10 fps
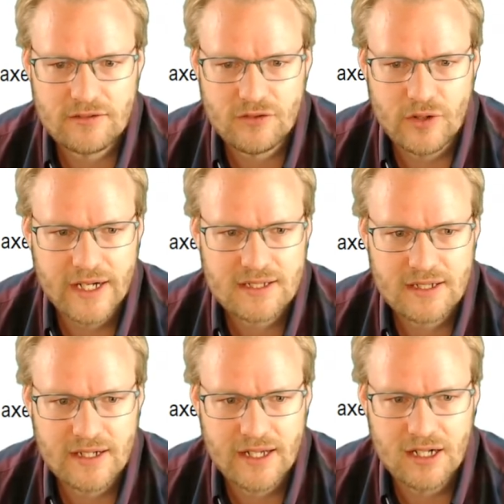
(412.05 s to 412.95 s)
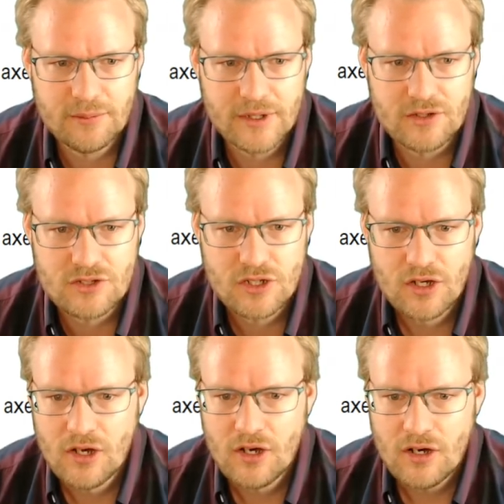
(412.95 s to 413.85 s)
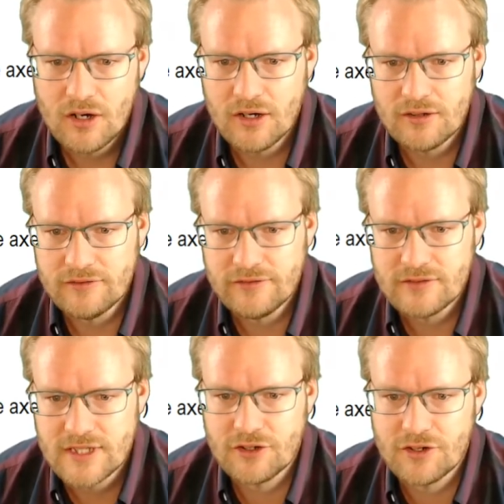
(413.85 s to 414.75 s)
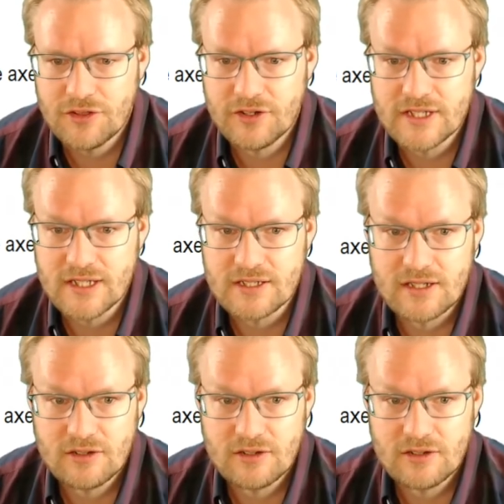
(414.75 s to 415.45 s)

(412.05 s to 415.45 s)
for x an element of 0 to 360.